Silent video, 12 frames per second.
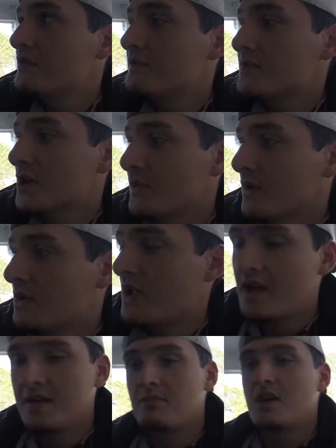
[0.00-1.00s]
new turbo
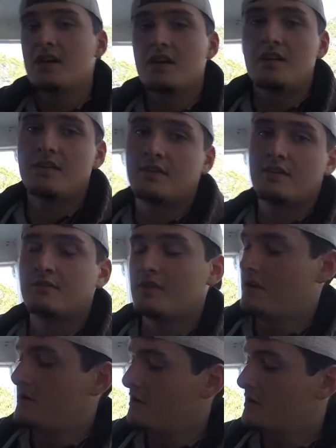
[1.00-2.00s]
line made
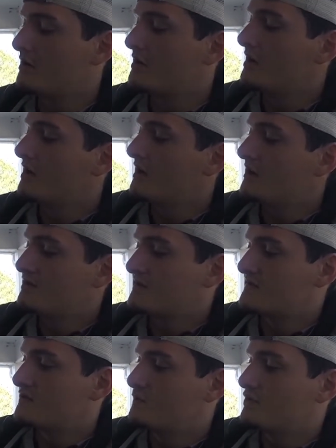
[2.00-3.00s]
right here.
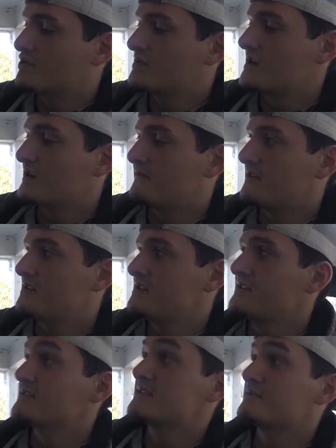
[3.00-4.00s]
Just 2 push lock
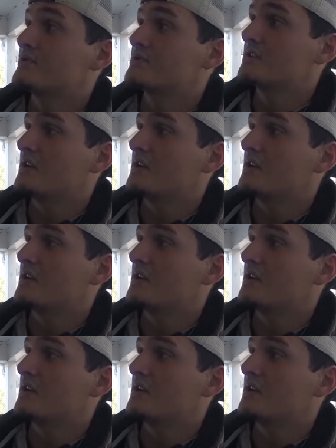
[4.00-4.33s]
fittings and push